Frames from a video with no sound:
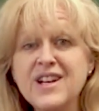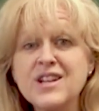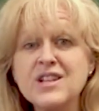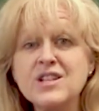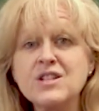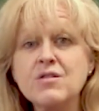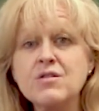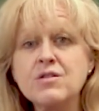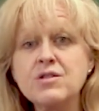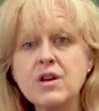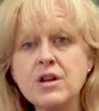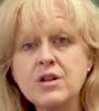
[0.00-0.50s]

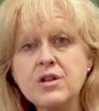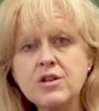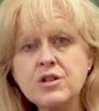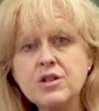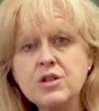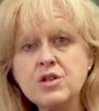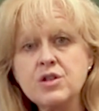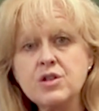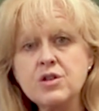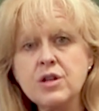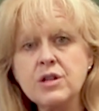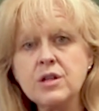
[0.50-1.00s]
So it's
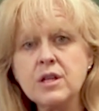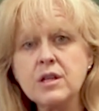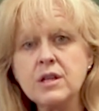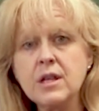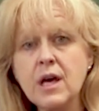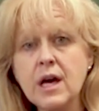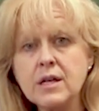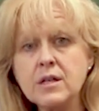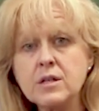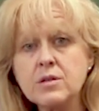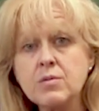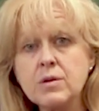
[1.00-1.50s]
understood that
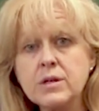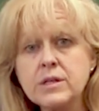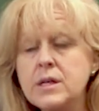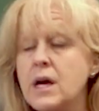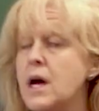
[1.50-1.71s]
that's what's